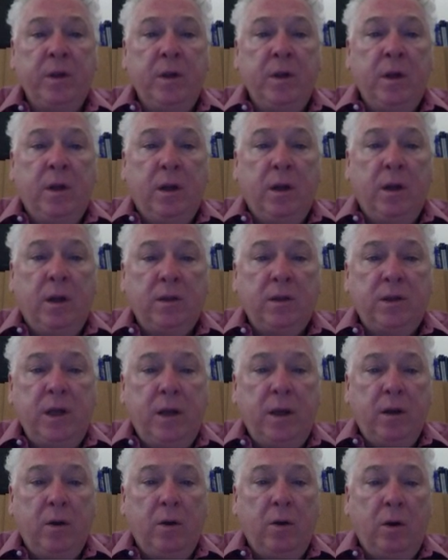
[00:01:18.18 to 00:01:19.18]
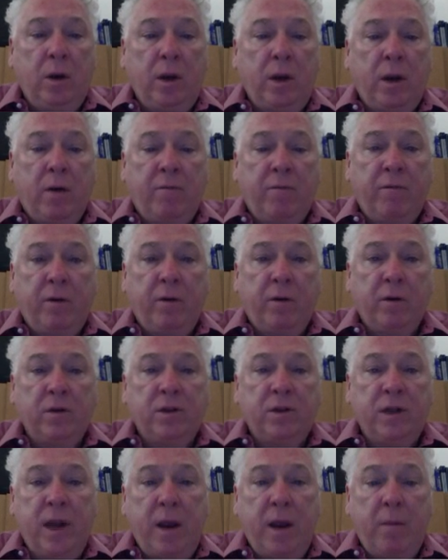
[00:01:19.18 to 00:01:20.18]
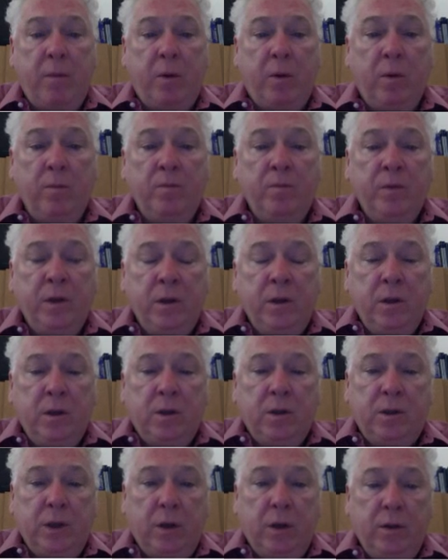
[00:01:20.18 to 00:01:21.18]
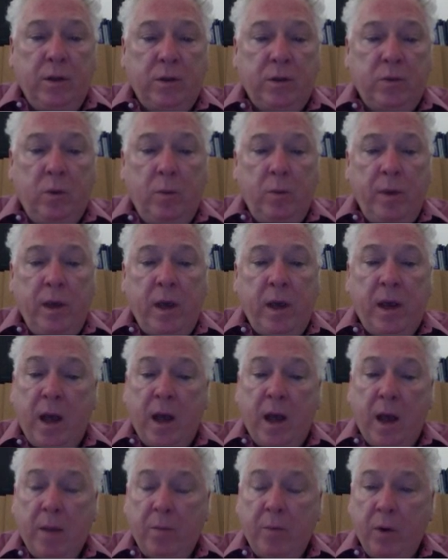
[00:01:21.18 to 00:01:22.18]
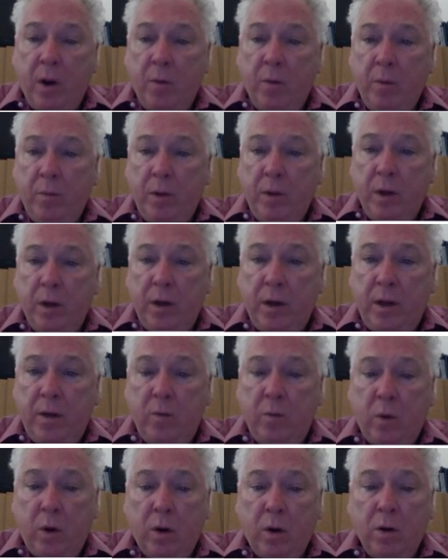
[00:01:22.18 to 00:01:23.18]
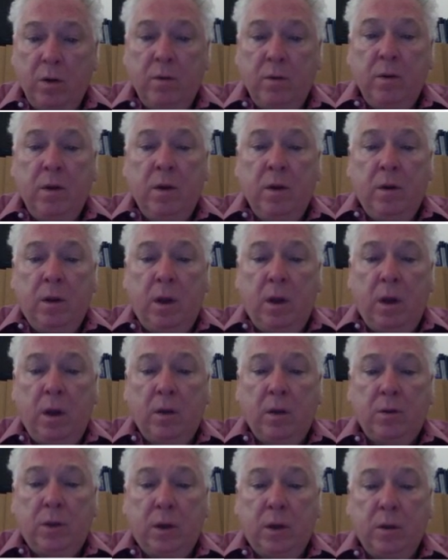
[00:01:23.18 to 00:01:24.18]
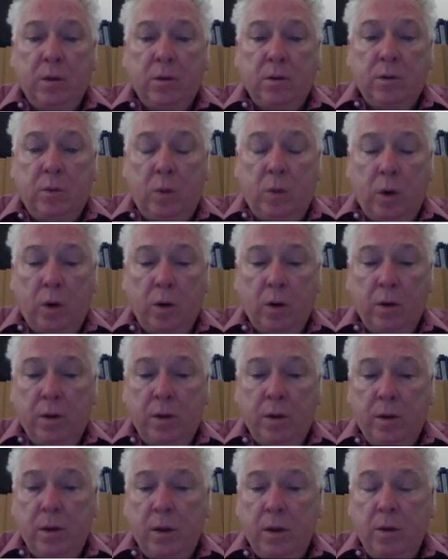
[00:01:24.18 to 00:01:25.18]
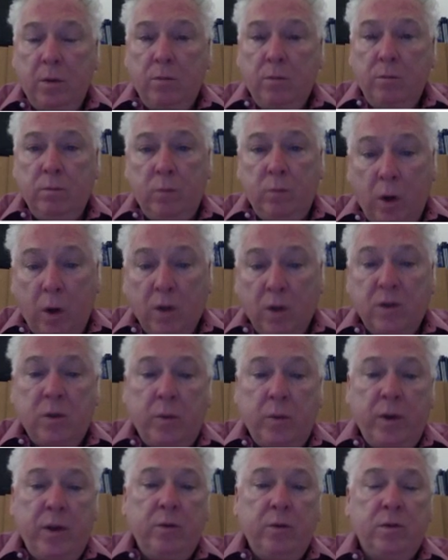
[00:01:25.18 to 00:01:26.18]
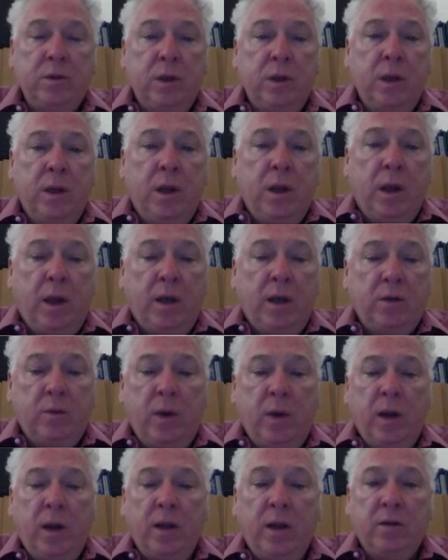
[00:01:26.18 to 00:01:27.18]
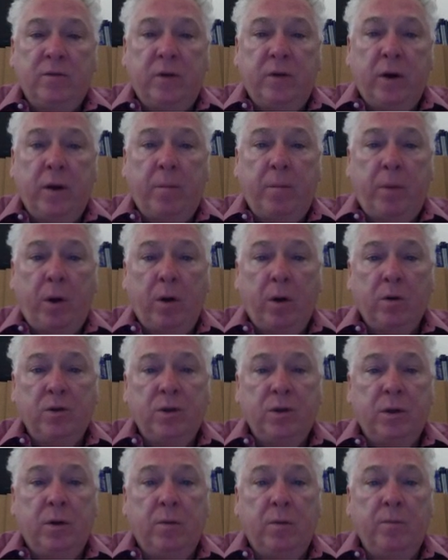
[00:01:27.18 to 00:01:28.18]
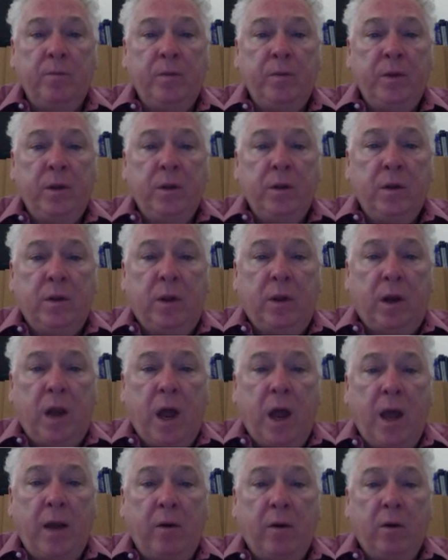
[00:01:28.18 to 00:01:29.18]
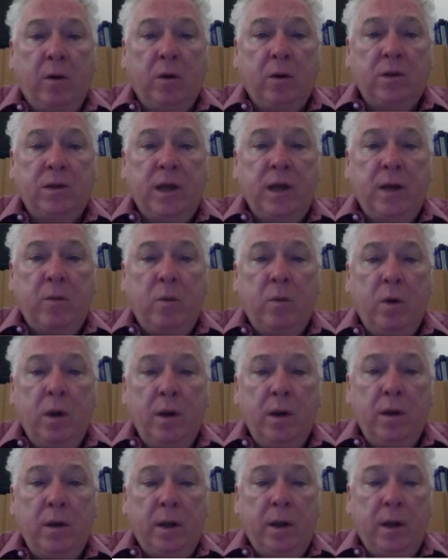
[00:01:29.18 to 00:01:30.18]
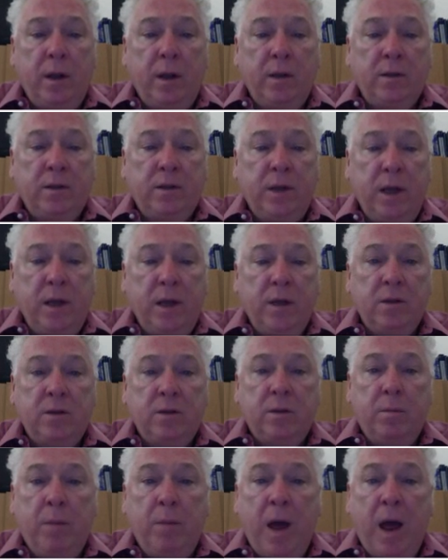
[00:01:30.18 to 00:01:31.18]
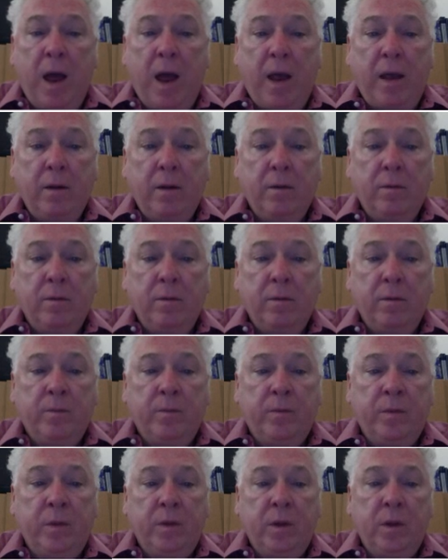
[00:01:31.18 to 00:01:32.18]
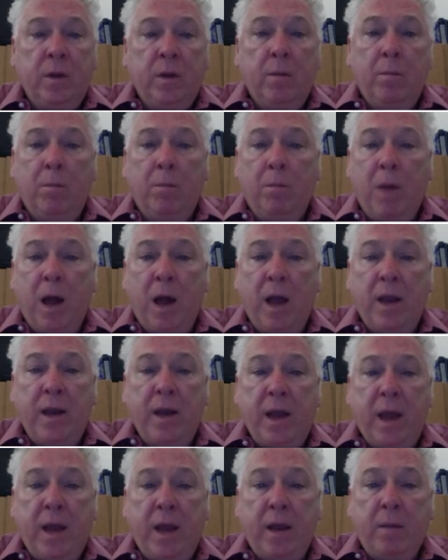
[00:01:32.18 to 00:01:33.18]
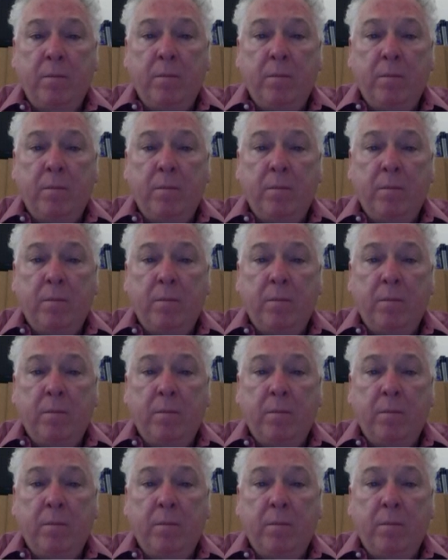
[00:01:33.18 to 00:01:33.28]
Let's take a look at our first sample. So this will be a high probability word search, words that we use, as well as very personal. The client looks at one and says, my name